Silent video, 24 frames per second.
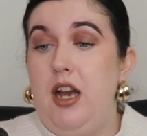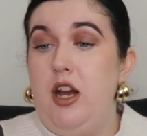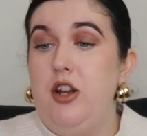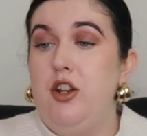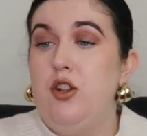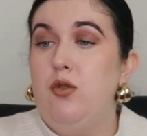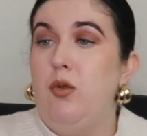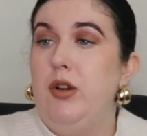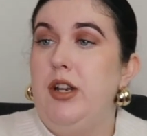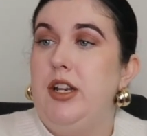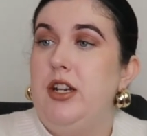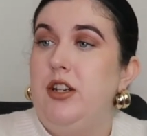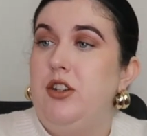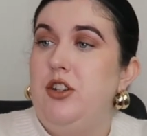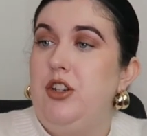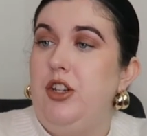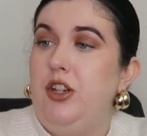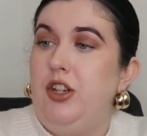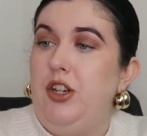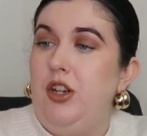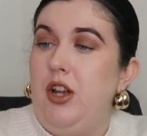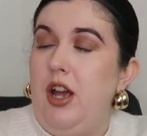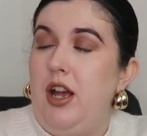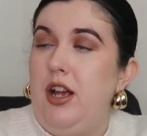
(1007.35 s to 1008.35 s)
I just want it
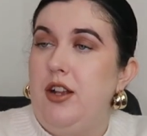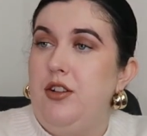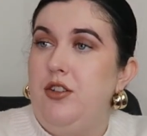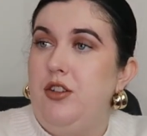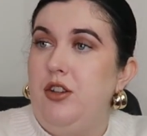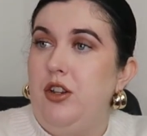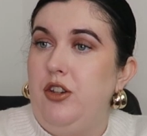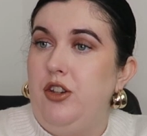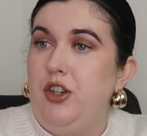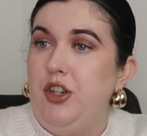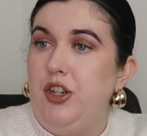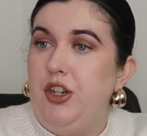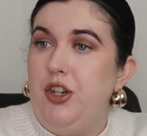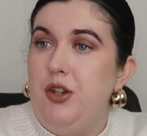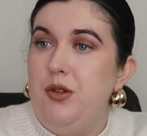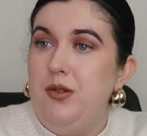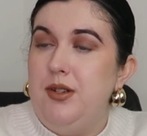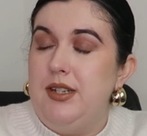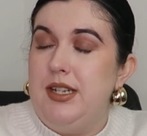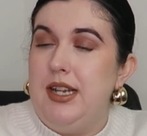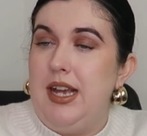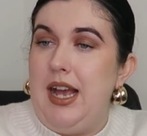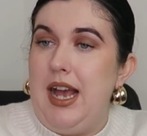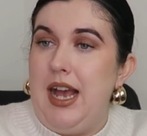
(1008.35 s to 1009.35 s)
to
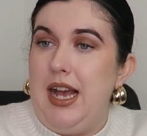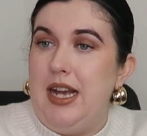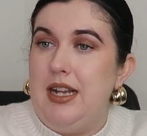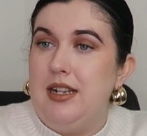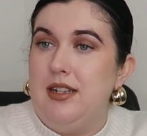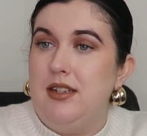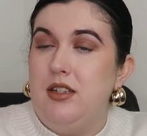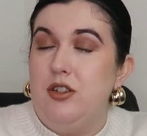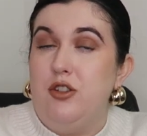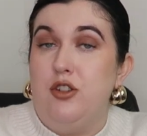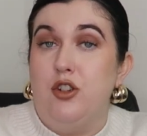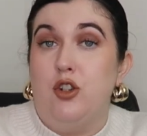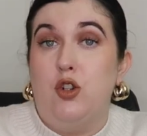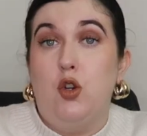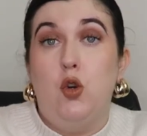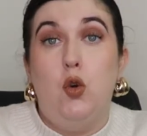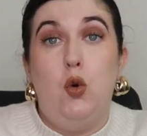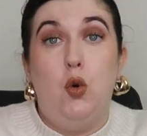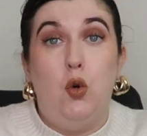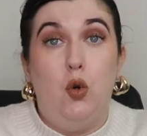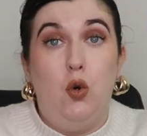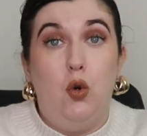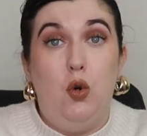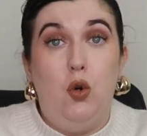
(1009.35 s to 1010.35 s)
use it as
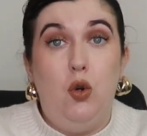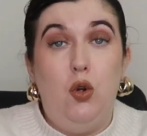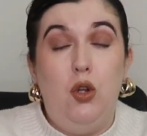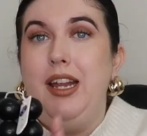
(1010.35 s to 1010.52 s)
decor.